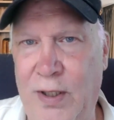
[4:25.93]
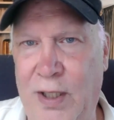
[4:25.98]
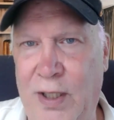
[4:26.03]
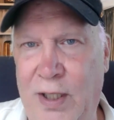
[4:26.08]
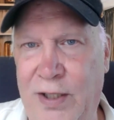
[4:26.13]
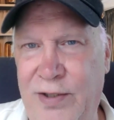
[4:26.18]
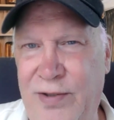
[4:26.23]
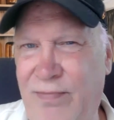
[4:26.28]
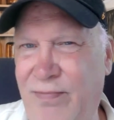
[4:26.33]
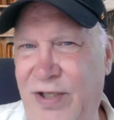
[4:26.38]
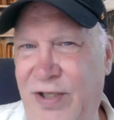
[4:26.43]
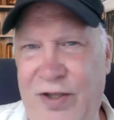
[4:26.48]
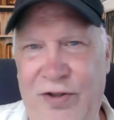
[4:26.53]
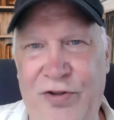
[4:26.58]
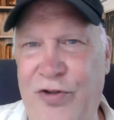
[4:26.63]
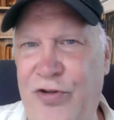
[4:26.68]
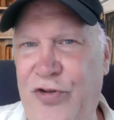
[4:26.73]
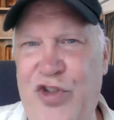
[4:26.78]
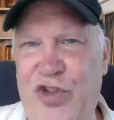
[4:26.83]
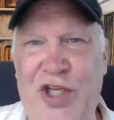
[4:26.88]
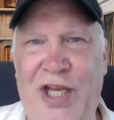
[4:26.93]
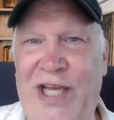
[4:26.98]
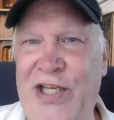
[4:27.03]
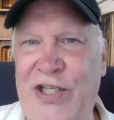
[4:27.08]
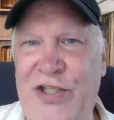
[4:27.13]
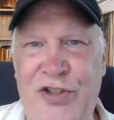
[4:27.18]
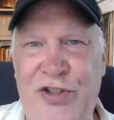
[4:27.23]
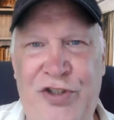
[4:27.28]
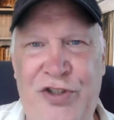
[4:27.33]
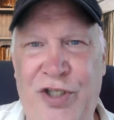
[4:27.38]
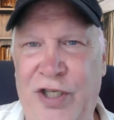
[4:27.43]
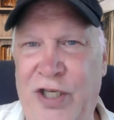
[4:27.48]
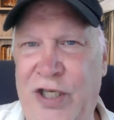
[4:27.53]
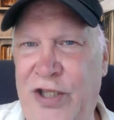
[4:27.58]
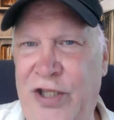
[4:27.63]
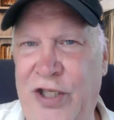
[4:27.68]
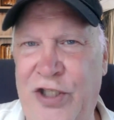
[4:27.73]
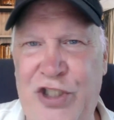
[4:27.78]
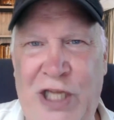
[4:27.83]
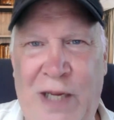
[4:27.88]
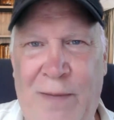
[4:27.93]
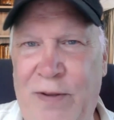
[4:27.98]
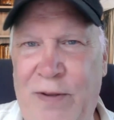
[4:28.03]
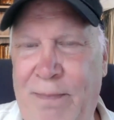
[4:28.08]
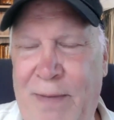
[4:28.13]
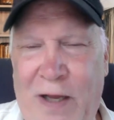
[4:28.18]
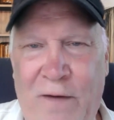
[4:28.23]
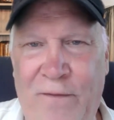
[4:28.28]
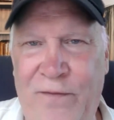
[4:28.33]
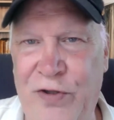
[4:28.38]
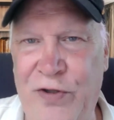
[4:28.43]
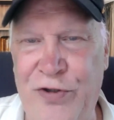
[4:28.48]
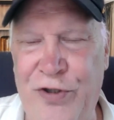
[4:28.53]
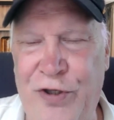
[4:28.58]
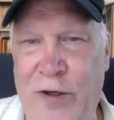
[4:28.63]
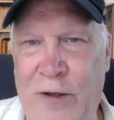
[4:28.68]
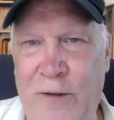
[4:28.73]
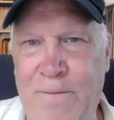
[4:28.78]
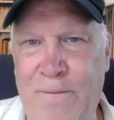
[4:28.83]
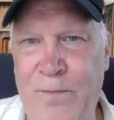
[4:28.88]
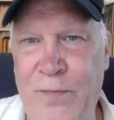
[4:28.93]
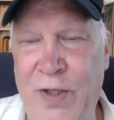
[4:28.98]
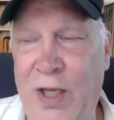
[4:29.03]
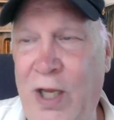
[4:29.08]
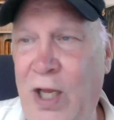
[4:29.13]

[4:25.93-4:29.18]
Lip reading: does this change the shape of the battlefield at all?